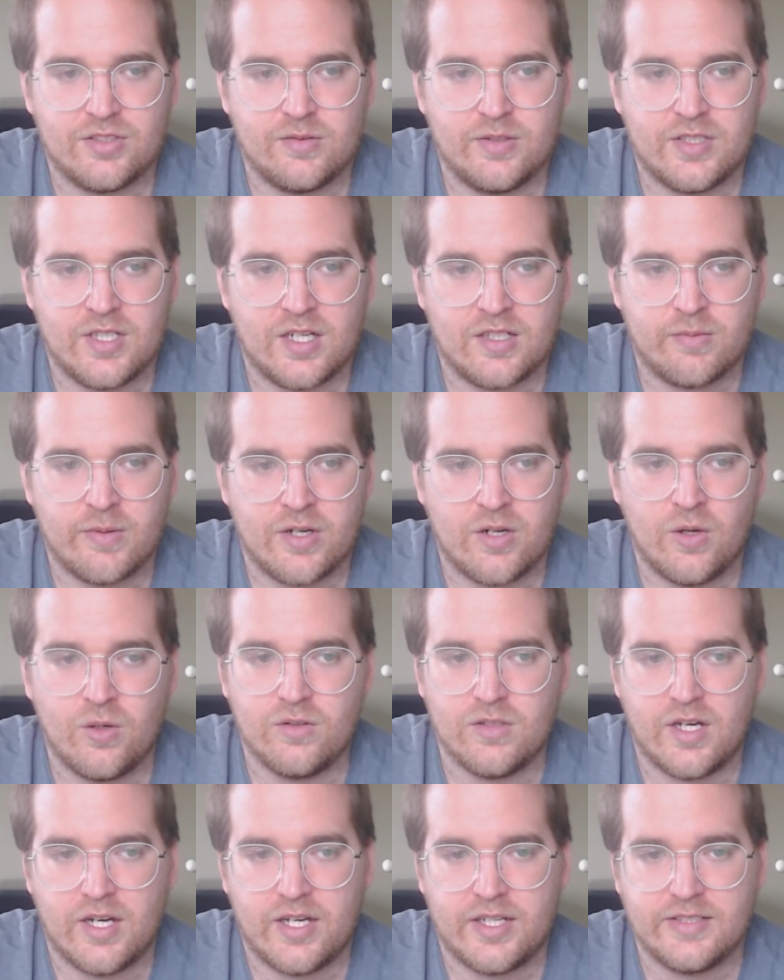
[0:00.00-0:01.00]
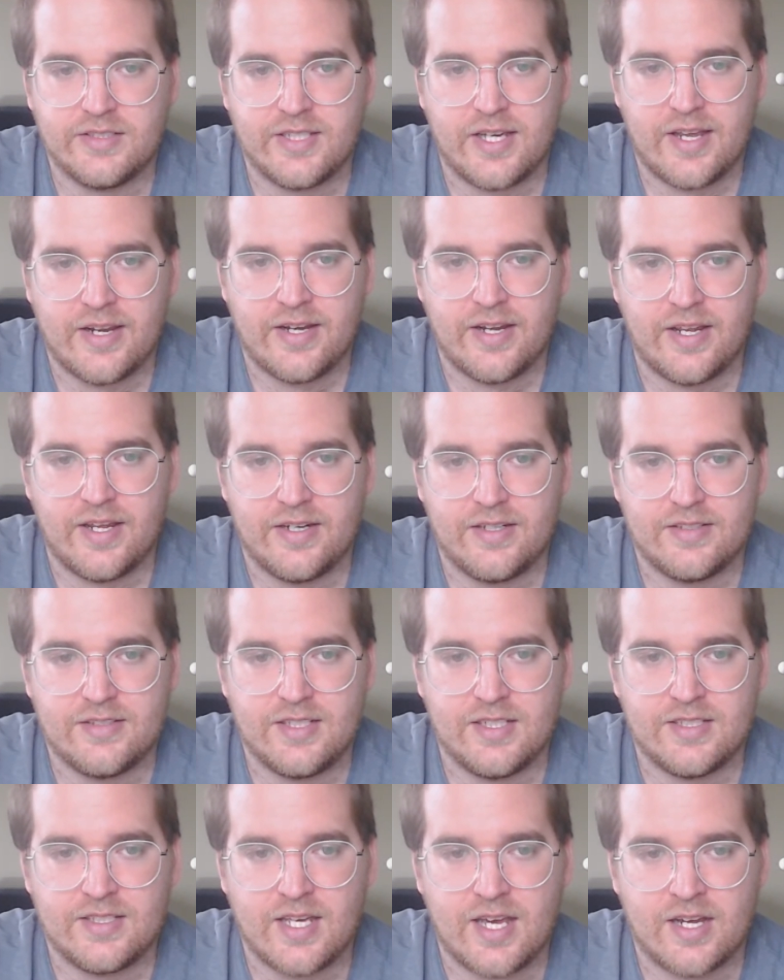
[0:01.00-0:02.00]
We talked about O-line, tight end,
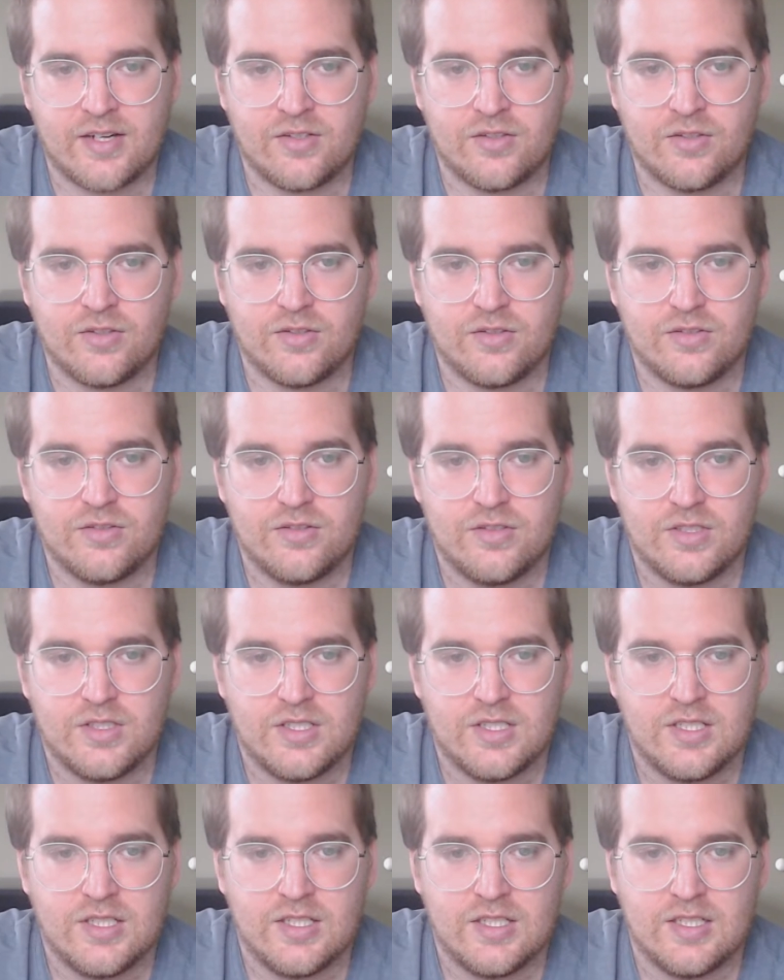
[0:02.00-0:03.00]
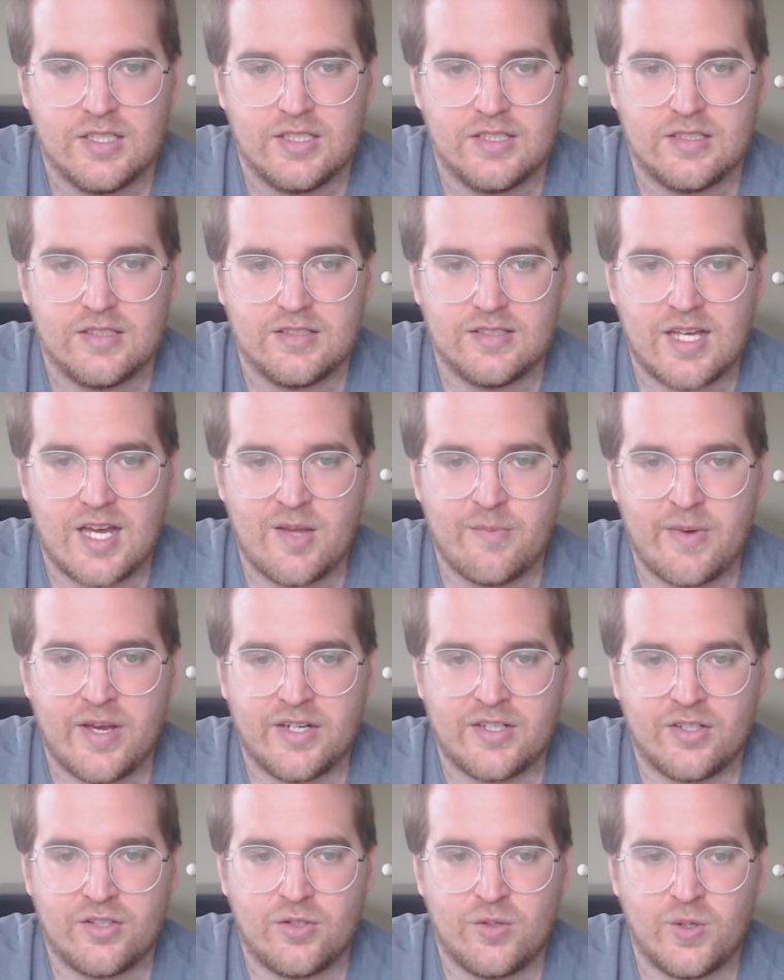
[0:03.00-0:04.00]
D tackle,
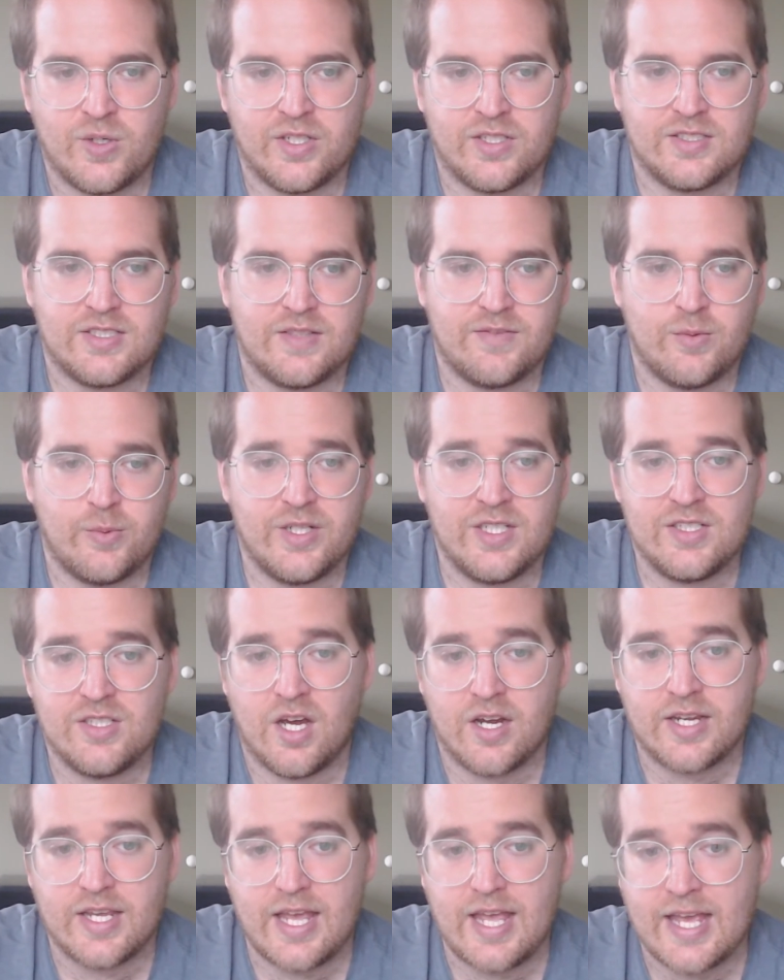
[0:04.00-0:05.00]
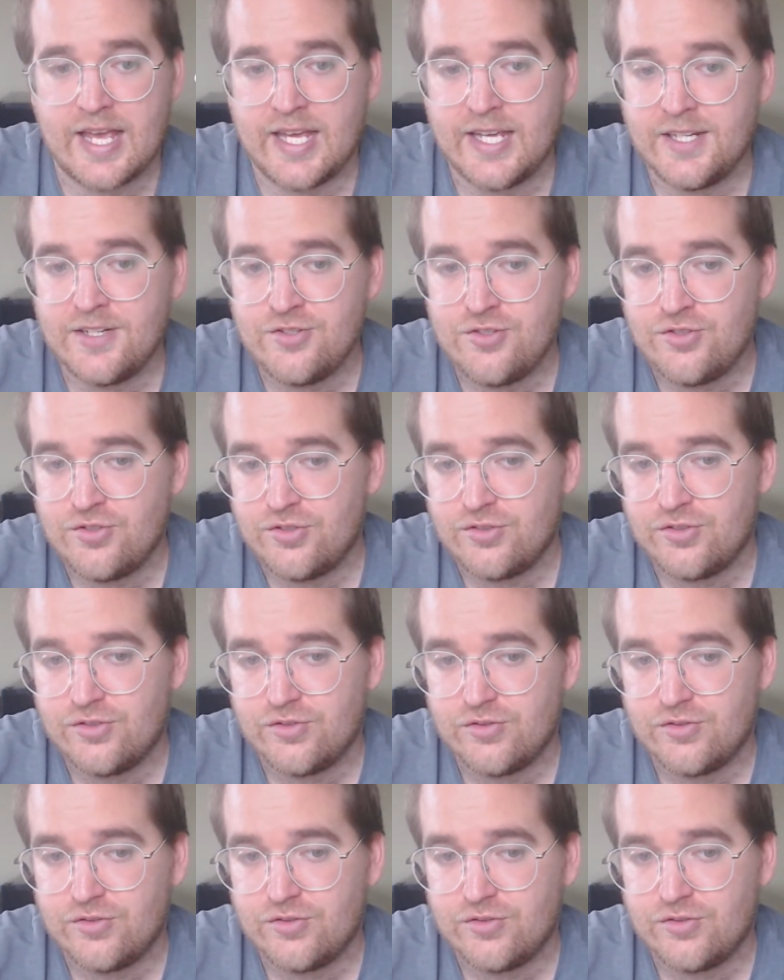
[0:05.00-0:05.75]
linebacker, corner, safety. We didn't talk edge.